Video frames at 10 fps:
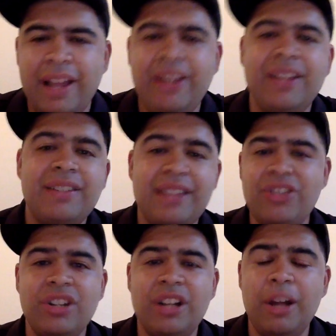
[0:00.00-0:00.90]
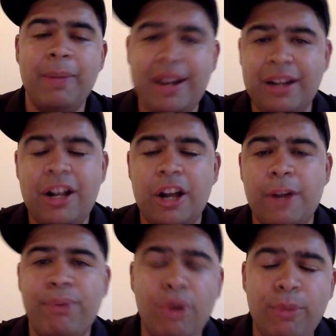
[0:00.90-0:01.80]
And the Ascension come out and cut
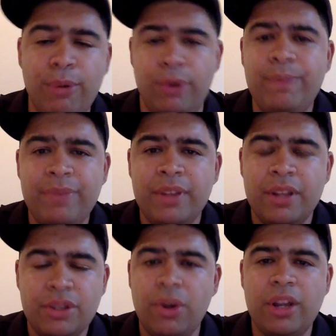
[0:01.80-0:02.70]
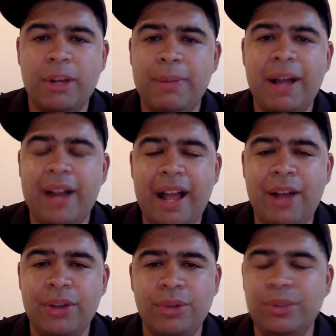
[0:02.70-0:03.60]
a promo talking about
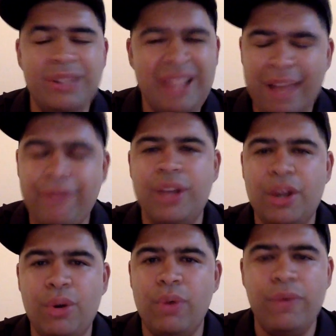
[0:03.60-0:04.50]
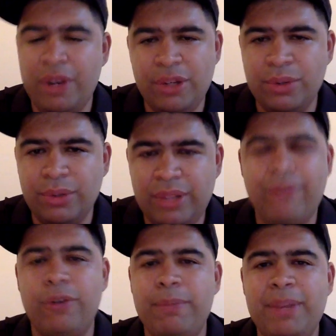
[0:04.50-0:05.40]
how you'll never get over and you'll
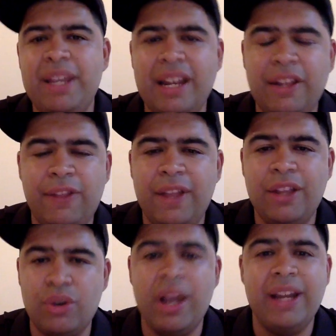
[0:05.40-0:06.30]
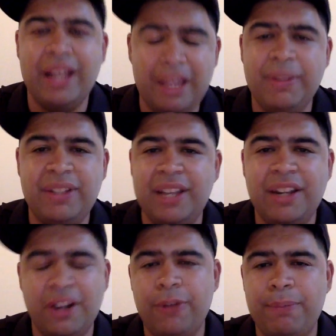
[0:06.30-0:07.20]
never be anything, trying to
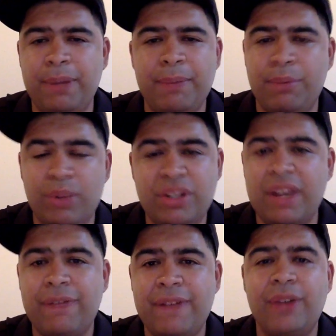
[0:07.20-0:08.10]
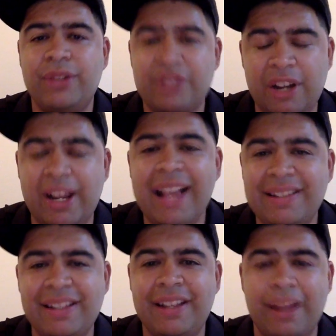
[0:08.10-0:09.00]
imitate other people, which I found
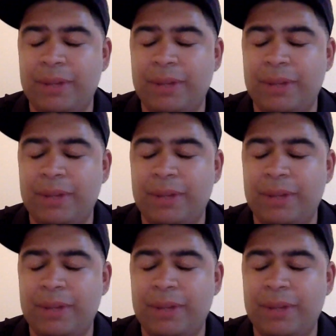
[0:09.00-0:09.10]
sarcastic.